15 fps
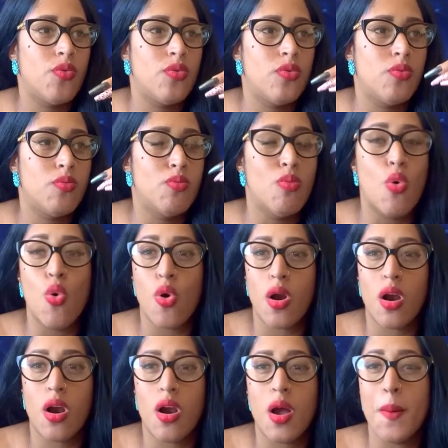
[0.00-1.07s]

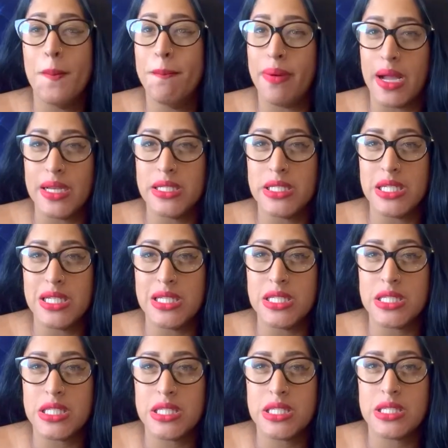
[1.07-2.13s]
more
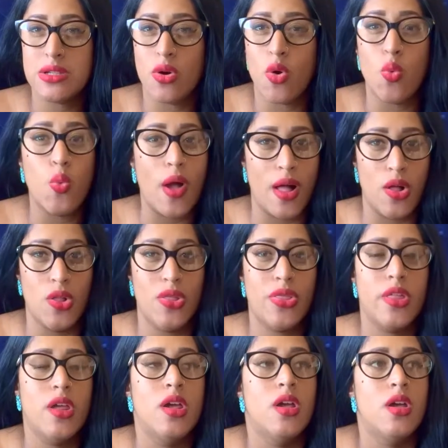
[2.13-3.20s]
abundance or wealth,
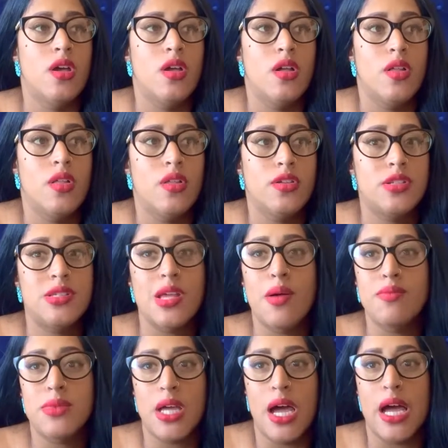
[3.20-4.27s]

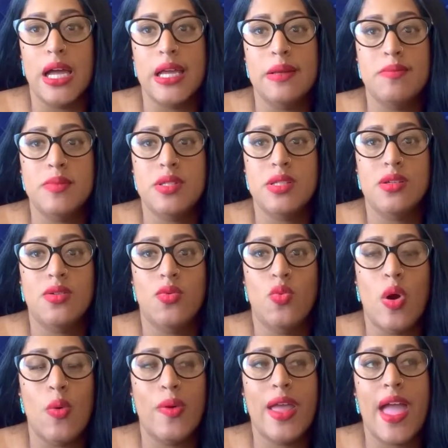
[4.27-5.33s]
sometimes
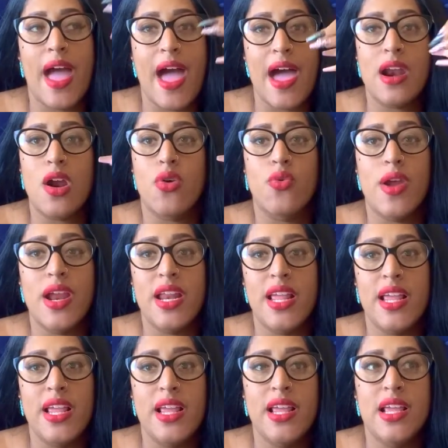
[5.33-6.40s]
what we had
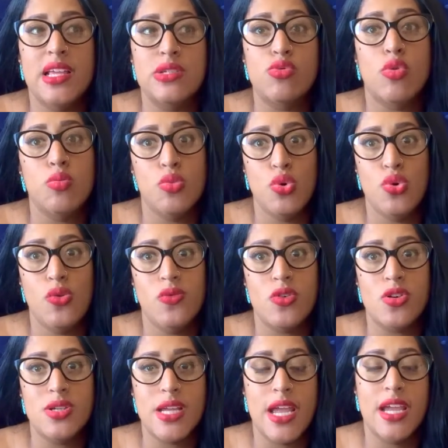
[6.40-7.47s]
already is removed or
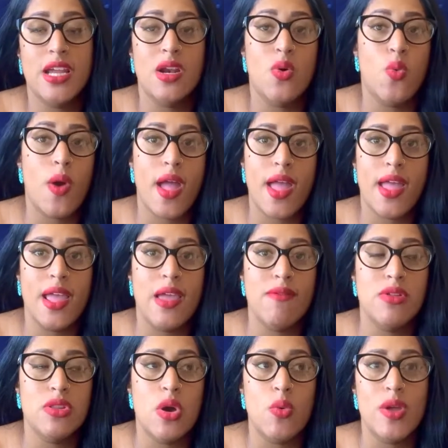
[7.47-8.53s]
taken away,
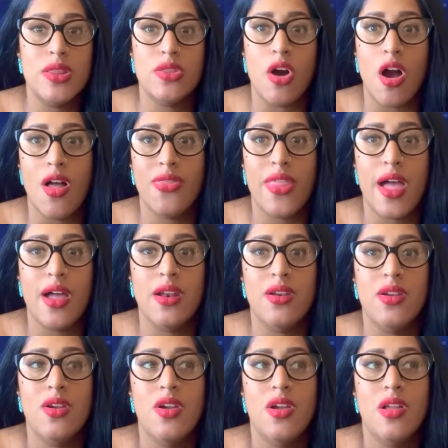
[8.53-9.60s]
even though we thought
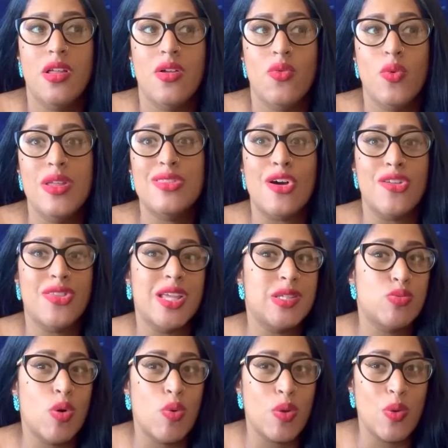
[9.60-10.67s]
that's
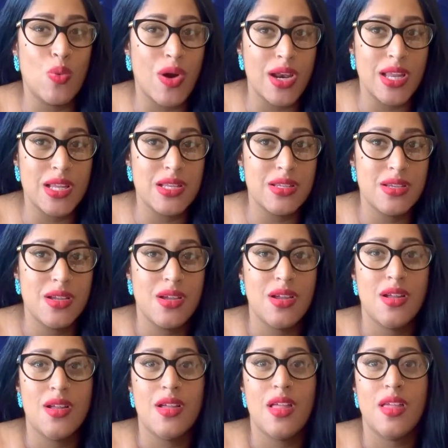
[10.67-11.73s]
what we wanted.
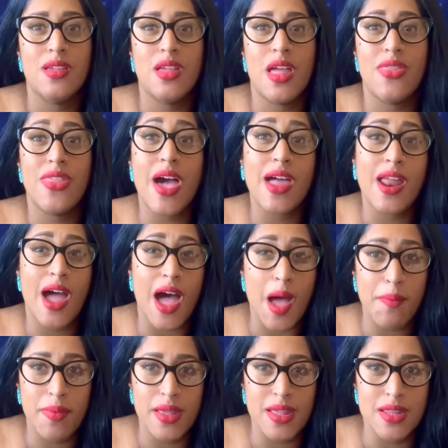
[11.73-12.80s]
And that
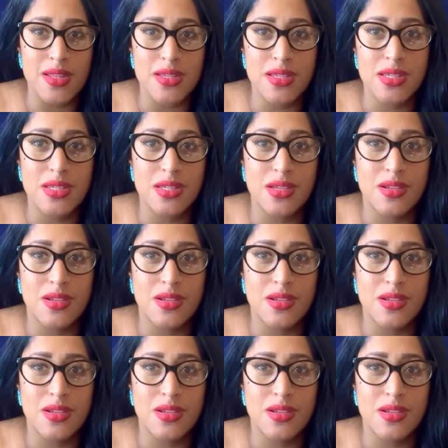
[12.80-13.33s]
happens